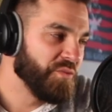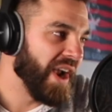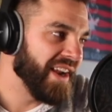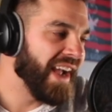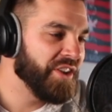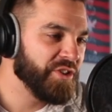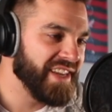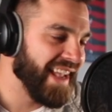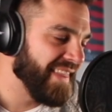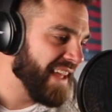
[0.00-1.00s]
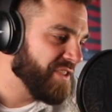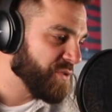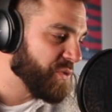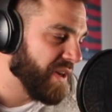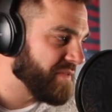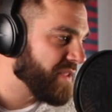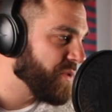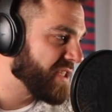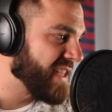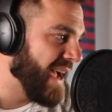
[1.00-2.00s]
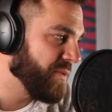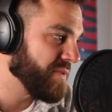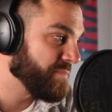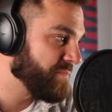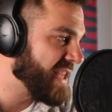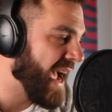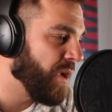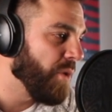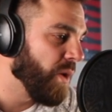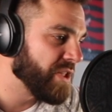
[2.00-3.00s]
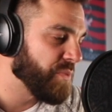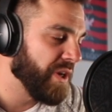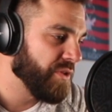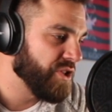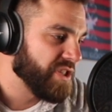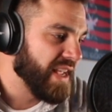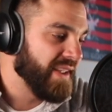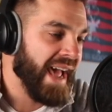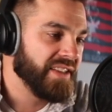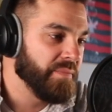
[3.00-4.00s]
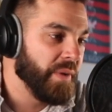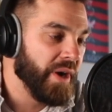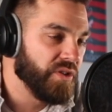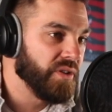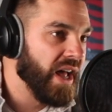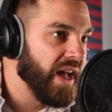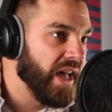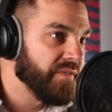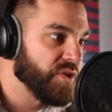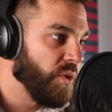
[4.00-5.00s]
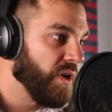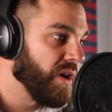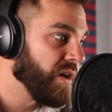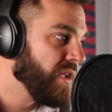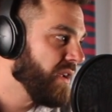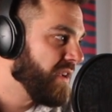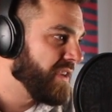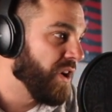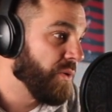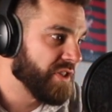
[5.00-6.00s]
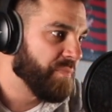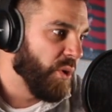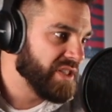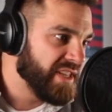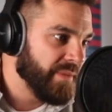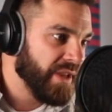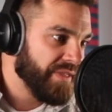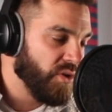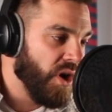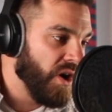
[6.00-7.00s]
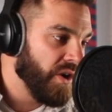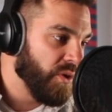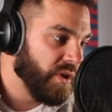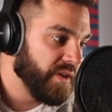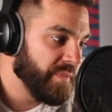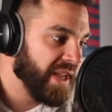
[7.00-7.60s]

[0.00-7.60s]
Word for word: Right. I understand that. Those sort of those down down moments when you can just ask them about their lives or you know the sports team that they're on or